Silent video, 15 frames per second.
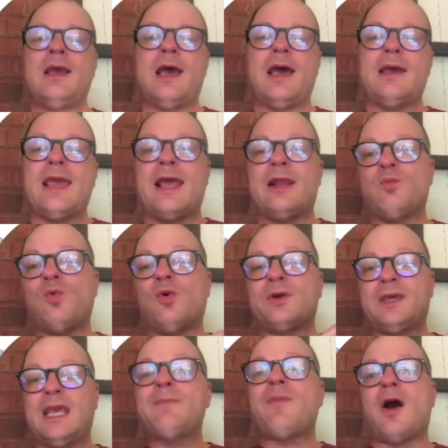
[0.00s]
And we'll
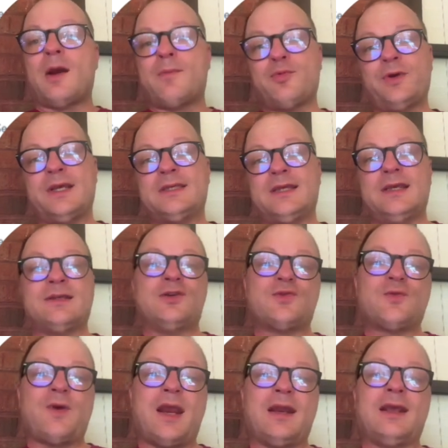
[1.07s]
keep our preseason
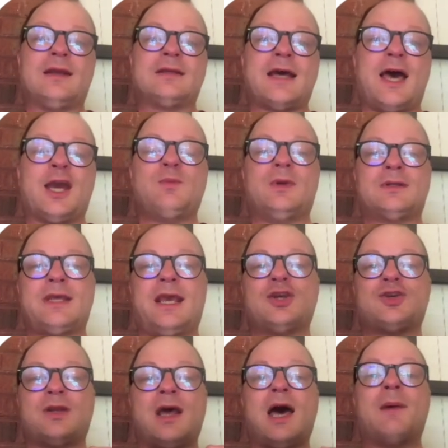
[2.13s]
training
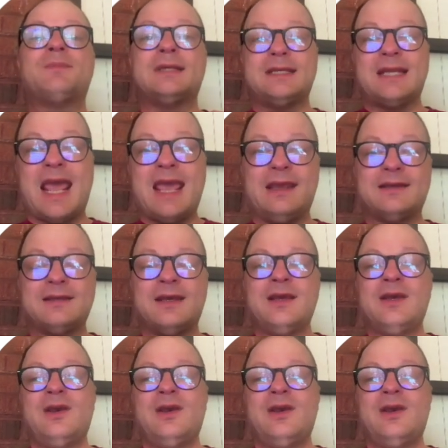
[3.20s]
documentation up to date,